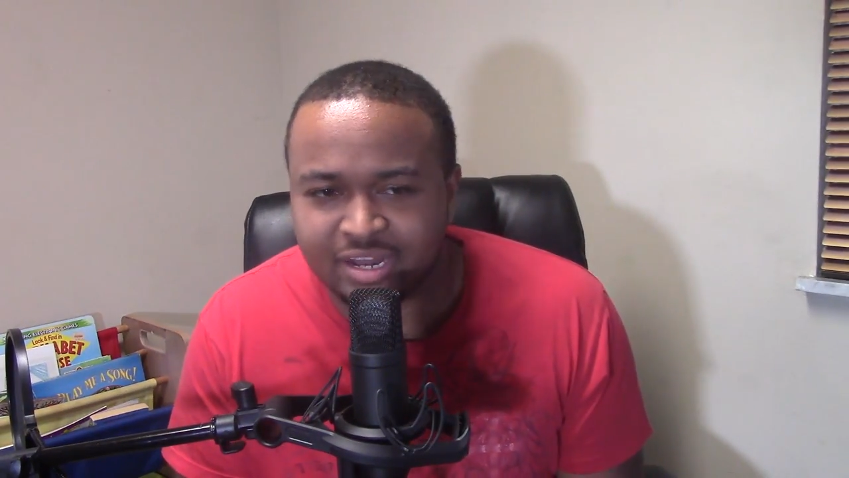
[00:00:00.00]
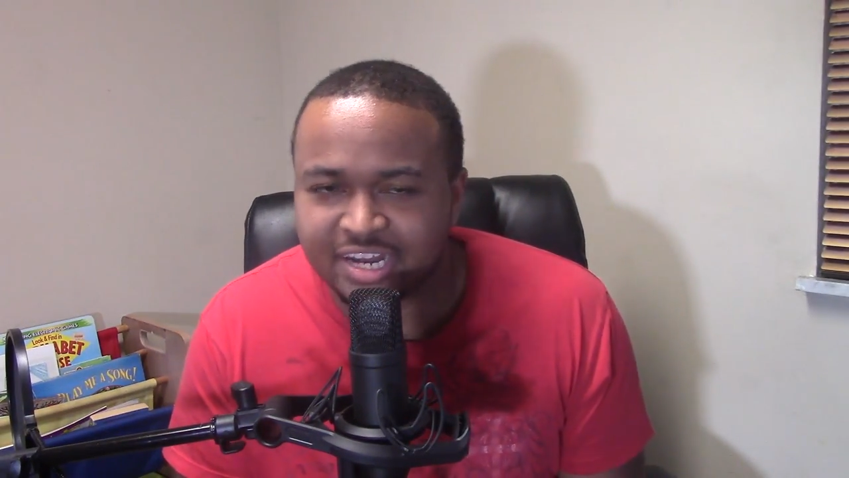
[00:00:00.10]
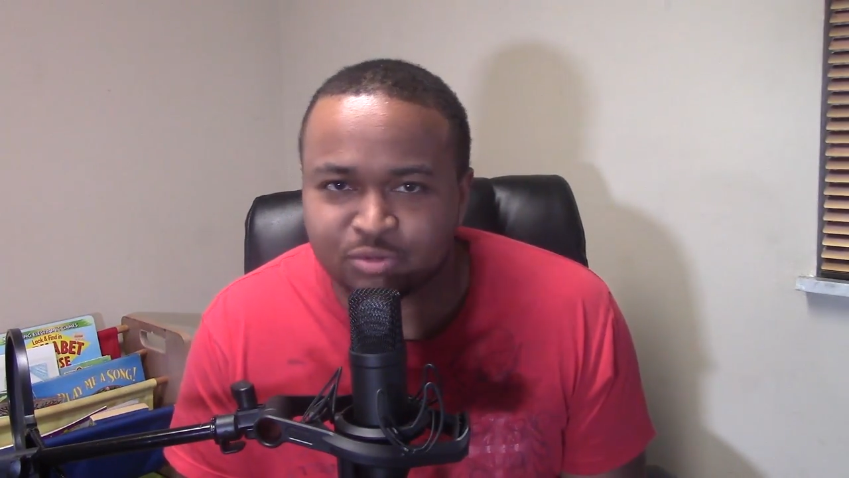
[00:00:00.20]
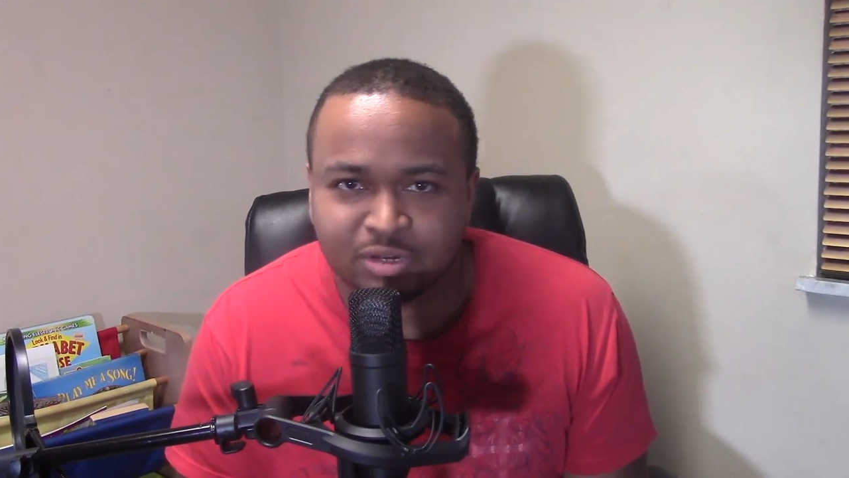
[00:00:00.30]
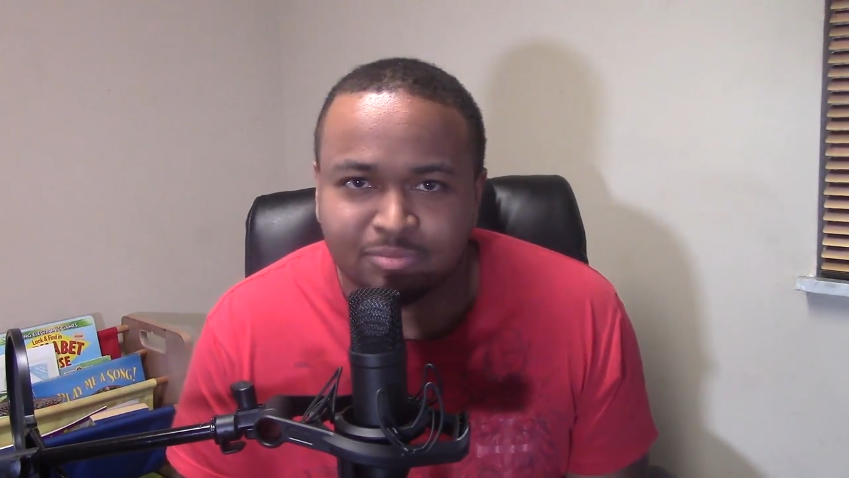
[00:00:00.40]
and I
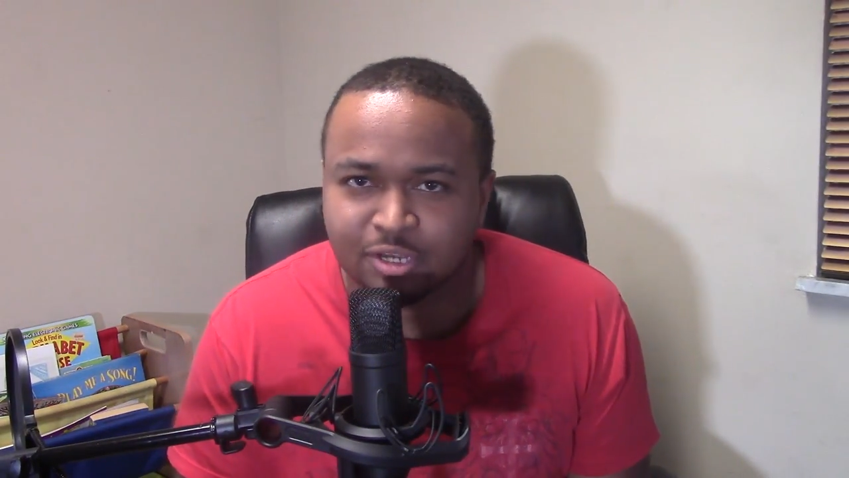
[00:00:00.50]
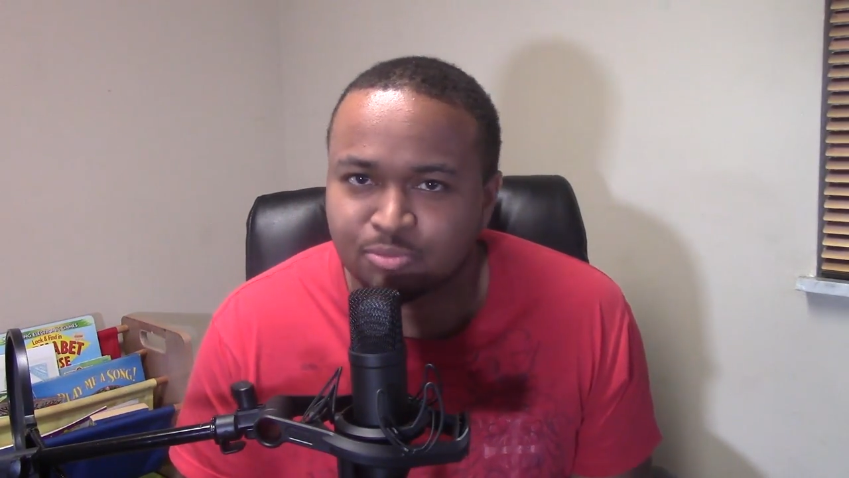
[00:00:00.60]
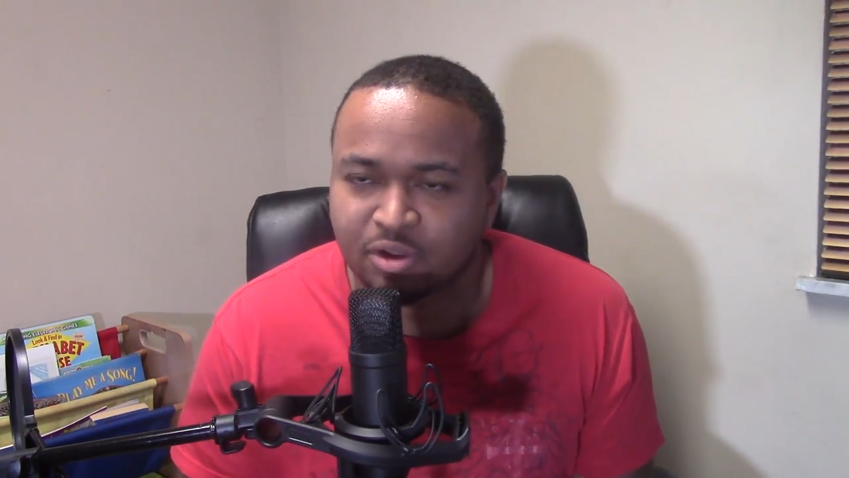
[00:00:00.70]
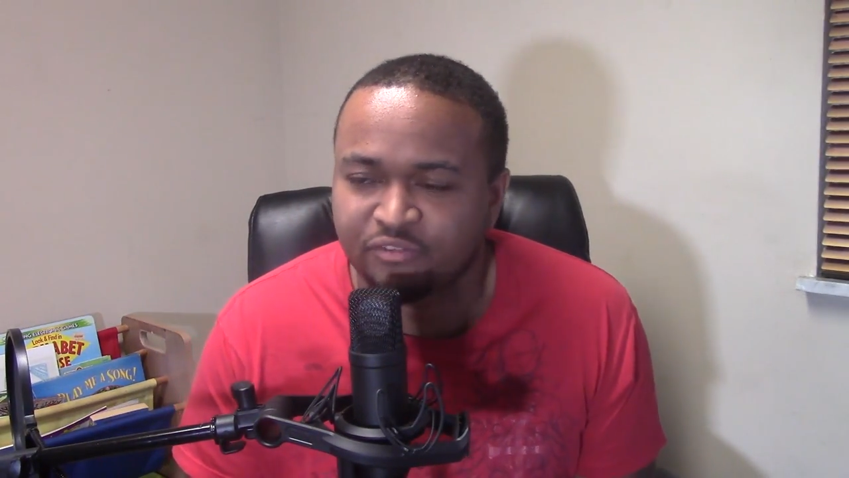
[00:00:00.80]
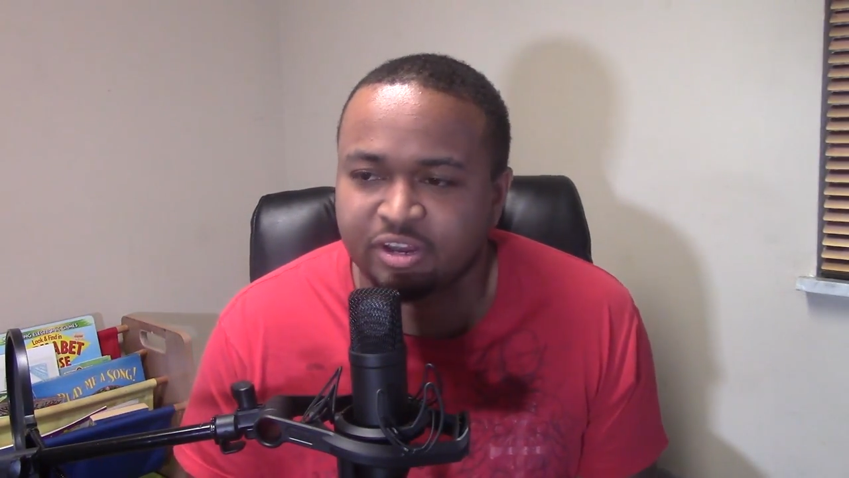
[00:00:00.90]
just want to post
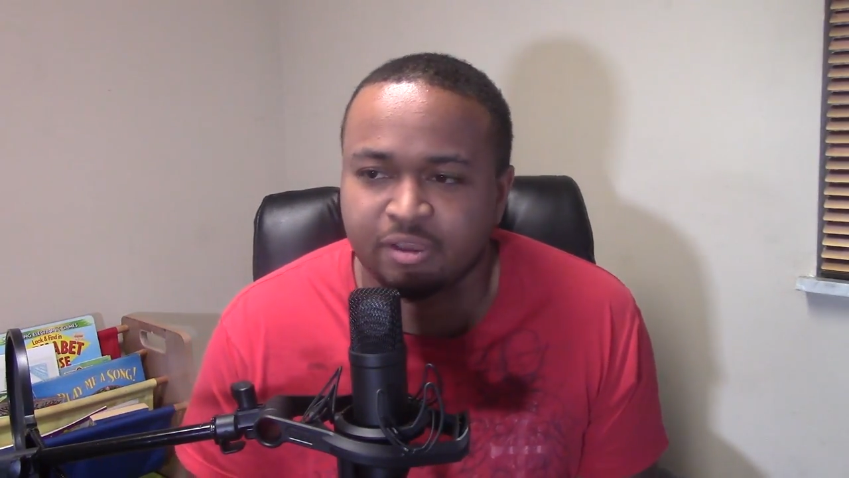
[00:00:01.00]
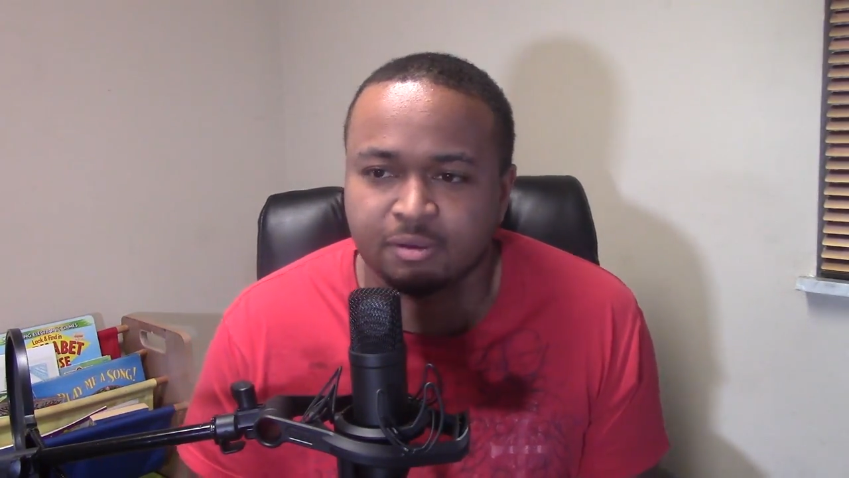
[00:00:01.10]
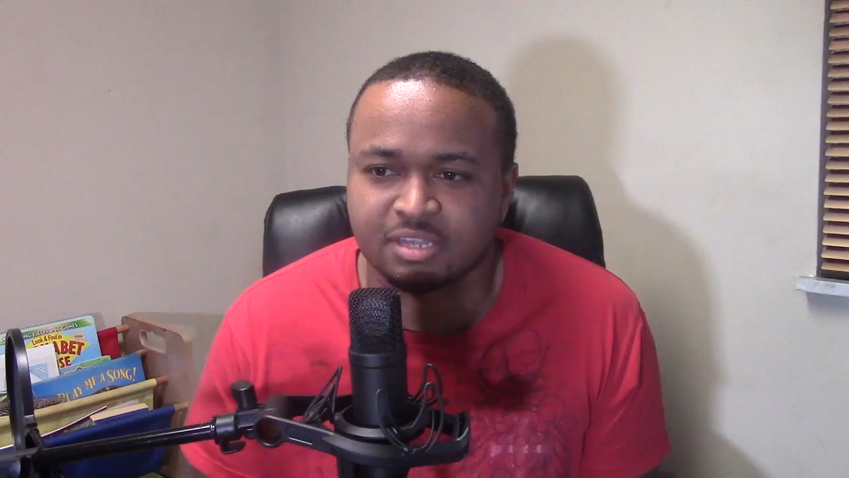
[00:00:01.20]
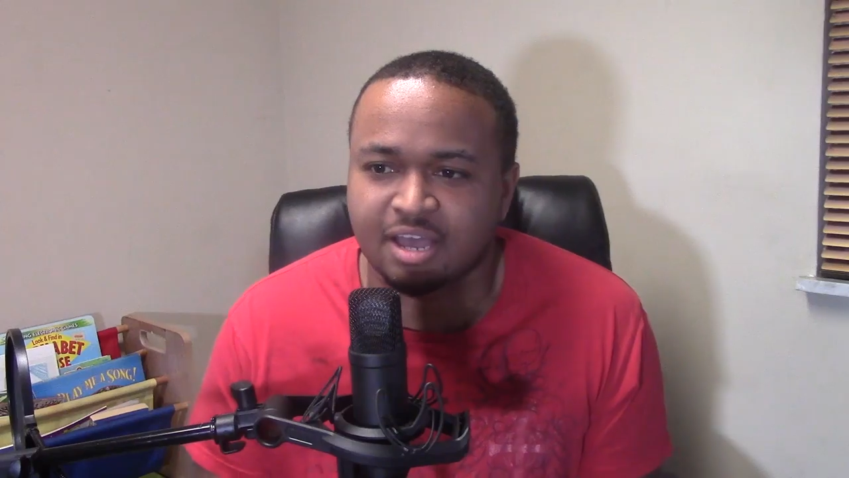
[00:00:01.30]
more videos.